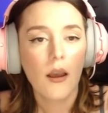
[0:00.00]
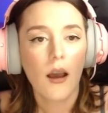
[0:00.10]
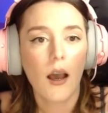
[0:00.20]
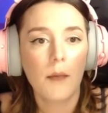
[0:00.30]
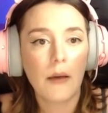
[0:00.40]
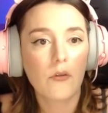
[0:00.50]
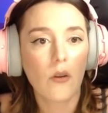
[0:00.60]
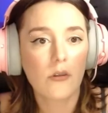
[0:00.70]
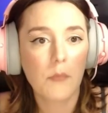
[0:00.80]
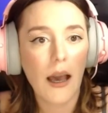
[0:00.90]
Now we've got
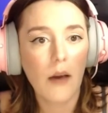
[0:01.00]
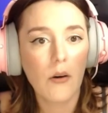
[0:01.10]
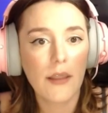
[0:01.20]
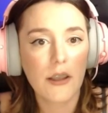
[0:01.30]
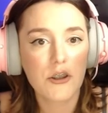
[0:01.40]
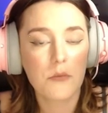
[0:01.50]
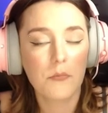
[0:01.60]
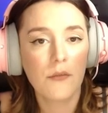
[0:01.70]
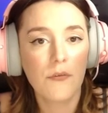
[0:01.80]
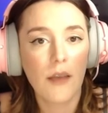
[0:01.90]
lots of power, that should
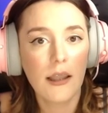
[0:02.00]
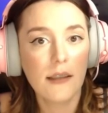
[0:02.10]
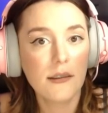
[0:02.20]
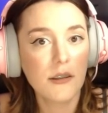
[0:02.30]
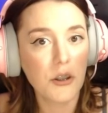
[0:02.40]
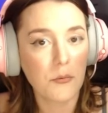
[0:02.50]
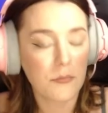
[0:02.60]
be fairly easy to do.